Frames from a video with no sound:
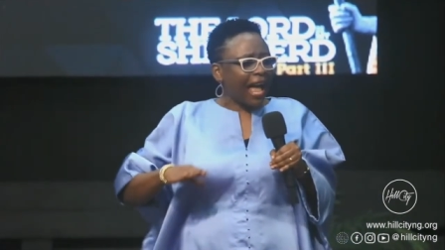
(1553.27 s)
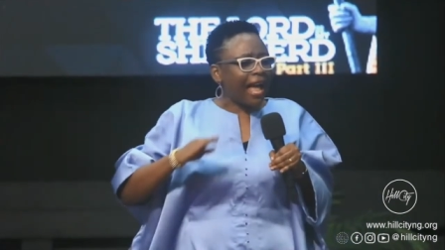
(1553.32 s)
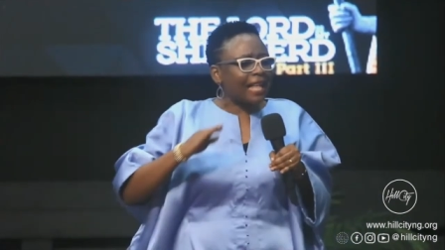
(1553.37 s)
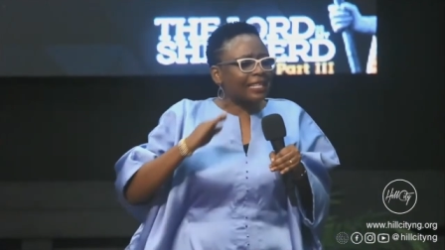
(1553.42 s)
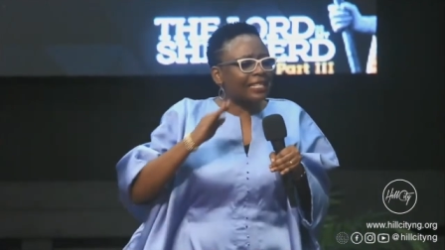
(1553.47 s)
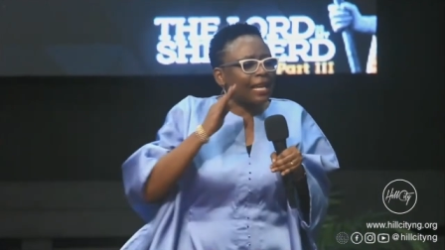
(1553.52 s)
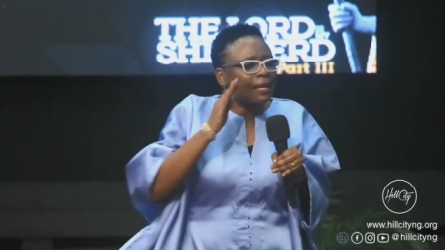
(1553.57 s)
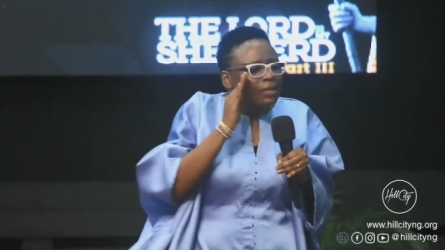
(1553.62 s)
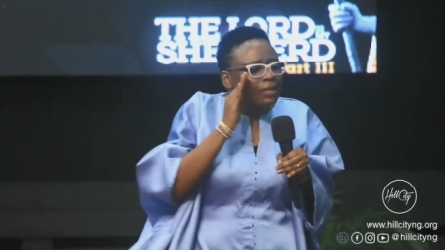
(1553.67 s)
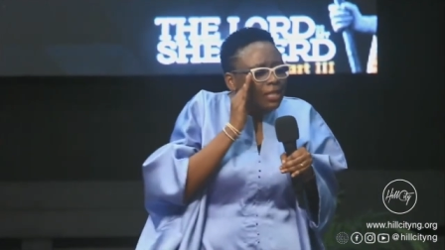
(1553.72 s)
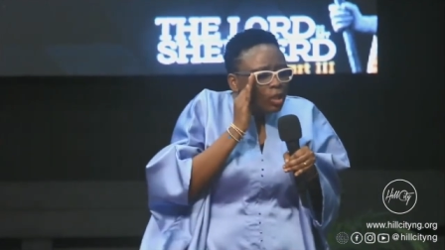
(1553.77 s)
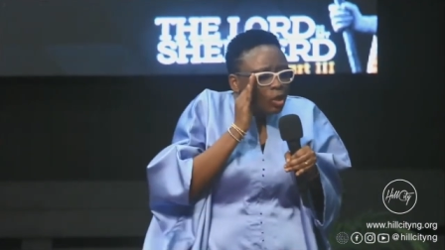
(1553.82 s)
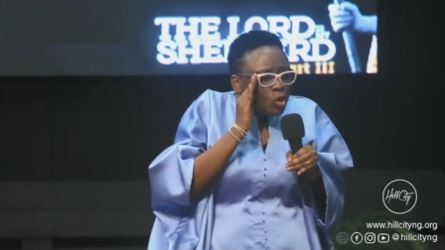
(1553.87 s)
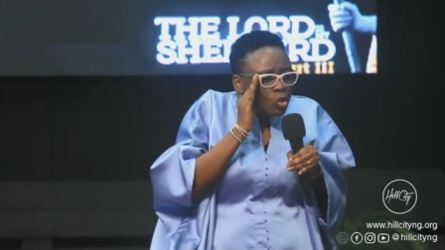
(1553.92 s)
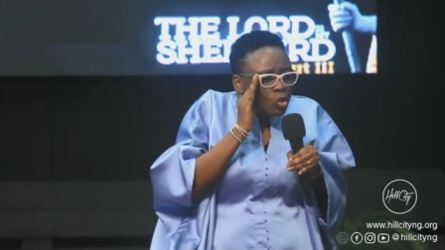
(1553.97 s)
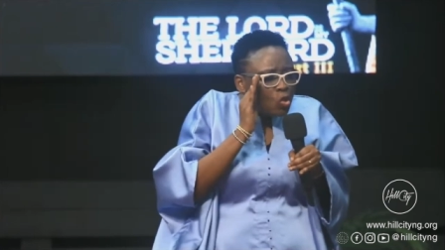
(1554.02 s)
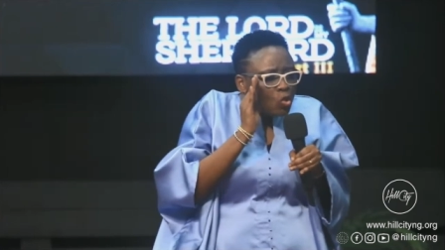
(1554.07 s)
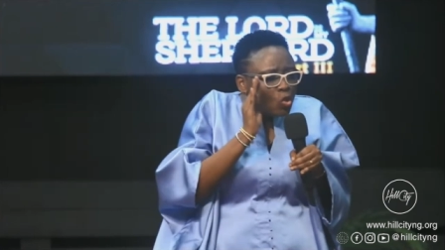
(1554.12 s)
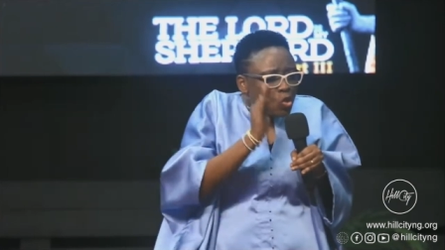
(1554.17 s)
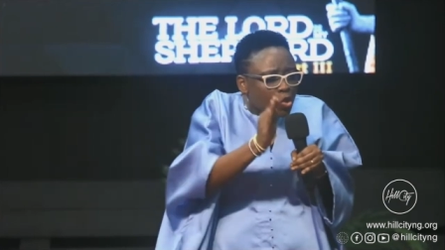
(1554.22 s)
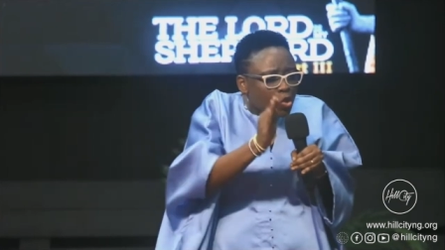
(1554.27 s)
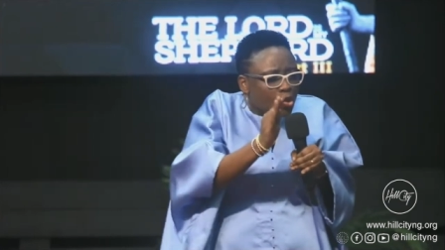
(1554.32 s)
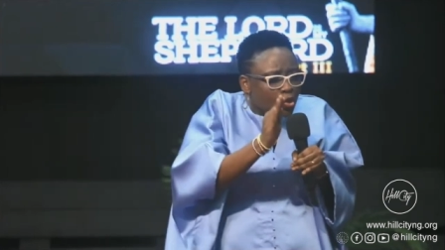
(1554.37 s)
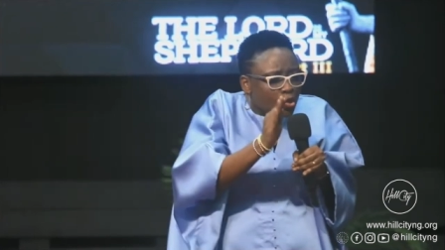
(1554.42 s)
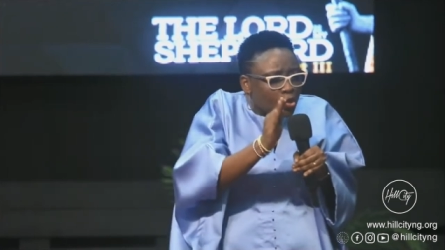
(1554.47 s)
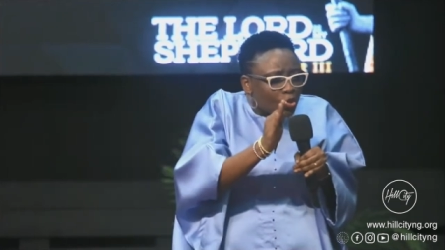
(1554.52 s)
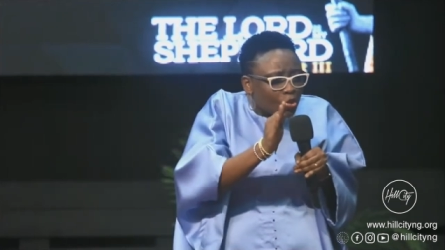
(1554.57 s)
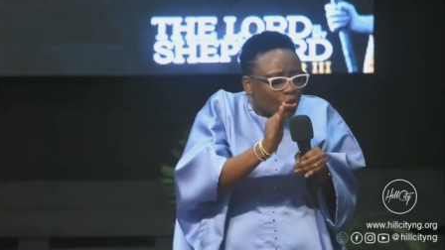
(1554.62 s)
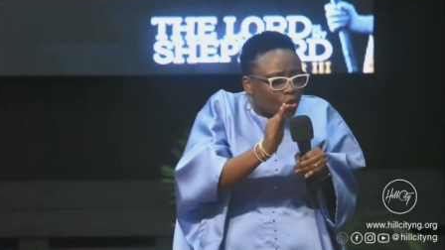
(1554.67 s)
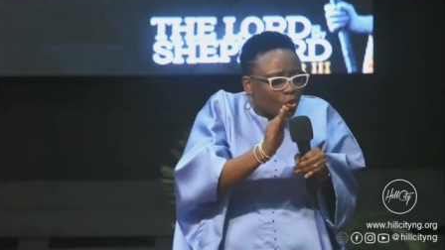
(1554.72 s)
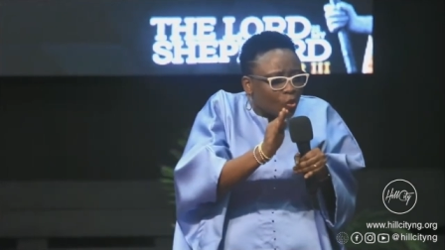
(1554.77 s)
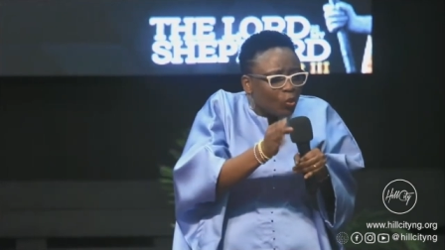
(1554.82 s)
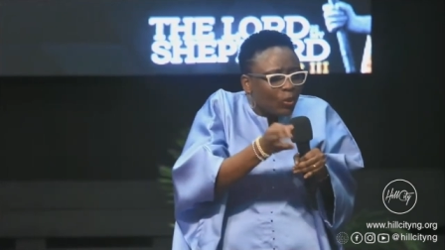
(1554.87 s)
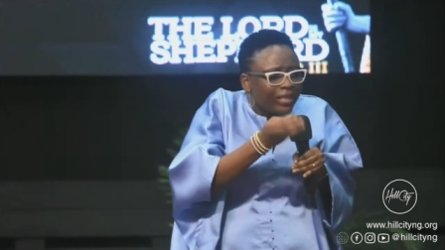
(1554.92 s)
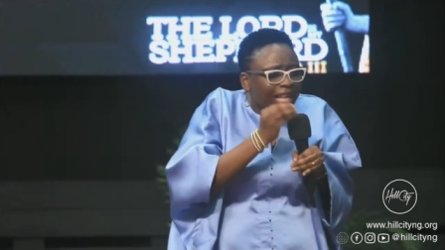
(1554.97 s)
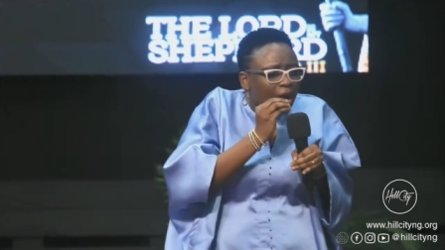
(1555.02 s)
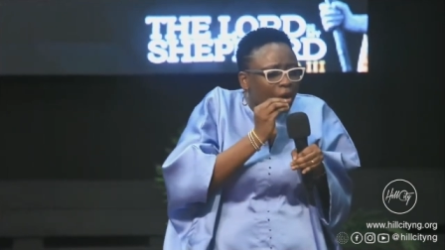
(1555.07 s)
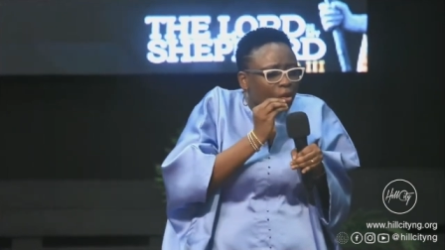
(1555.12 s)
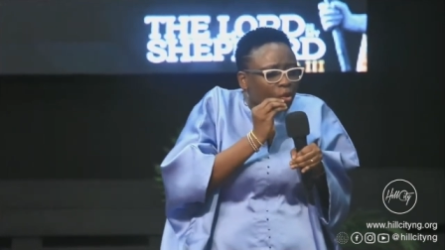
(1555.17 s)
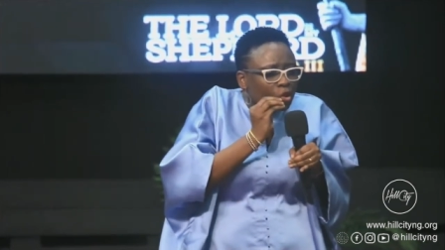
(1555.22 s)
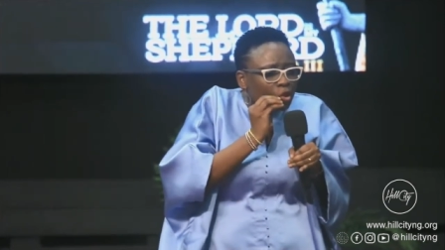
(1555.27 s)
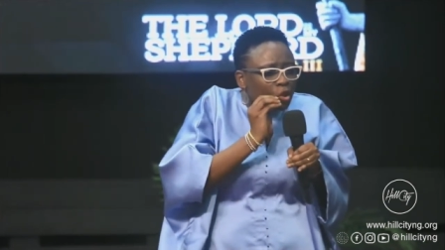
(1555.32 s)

At times, the look without